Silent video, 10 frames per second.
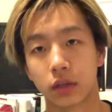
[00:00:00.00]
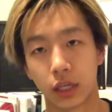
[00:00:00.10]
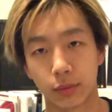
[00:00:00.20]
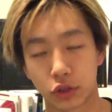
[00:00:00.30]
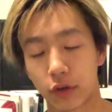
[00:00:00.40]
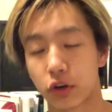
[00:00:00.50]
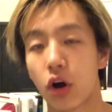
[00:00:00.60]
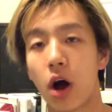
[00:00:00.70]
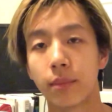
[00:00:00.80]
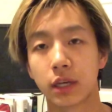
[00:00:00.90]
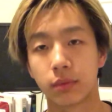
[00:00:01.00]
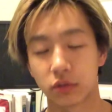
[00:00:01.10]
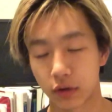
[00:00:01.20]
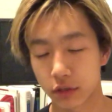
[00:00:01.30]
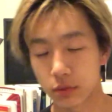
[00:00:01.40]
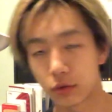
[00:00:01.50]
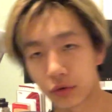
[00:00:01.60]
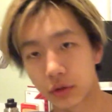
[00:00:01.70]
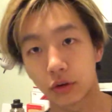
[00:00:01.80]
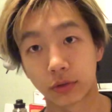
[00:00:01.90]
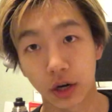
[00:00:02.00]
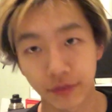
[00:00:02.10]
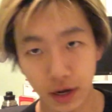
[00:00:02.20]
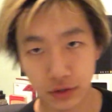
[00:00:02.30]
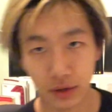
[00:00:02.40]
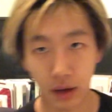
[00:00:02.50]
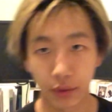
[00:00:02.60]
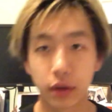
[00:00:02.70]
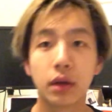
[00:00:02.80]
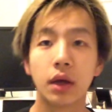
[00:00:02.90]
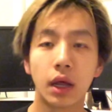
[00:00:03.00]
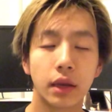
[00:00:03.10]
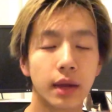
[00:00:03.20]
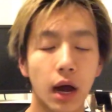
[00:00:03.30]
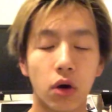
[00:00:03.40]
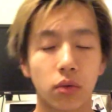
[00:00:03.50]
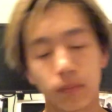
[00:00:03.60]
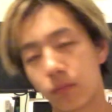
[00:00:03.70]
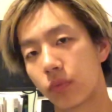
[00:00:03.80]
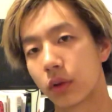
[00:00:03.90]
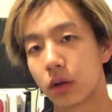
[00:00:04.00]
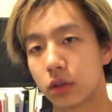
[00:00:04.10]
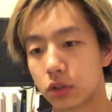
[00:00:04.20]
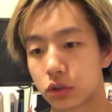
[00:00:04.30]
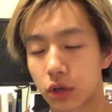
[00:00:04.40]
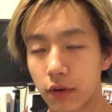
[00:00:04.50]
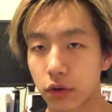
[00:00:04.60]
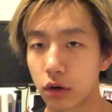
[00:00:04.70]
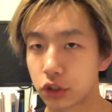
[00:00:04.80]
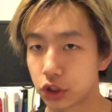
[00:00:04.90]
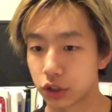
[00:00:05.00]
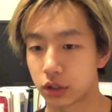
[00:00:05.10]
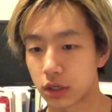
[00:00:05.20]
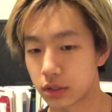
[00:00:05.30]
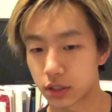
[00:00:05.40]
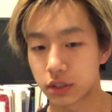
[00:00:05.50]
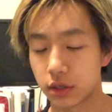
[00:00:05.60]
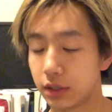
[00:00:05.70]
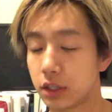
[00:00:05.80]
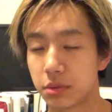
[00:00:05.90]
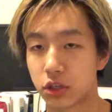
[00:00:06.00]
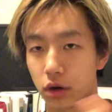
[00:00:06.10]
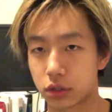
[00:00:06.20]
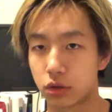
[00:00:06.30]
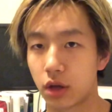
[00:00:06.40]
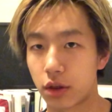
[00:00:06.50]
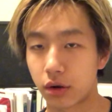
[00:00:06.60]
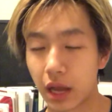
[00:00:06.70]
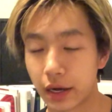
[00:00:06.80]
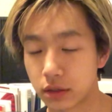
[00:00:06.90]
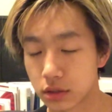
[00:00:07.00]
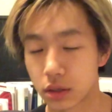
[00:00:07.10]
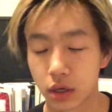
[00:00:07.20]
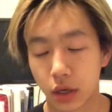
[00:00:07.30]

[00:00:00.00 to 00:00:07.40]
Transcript: Keep the driver calm, keep them driving smooth, you'll drive faster that way. Now, drive coach doesn't necessarily need to be talking to the other alliance.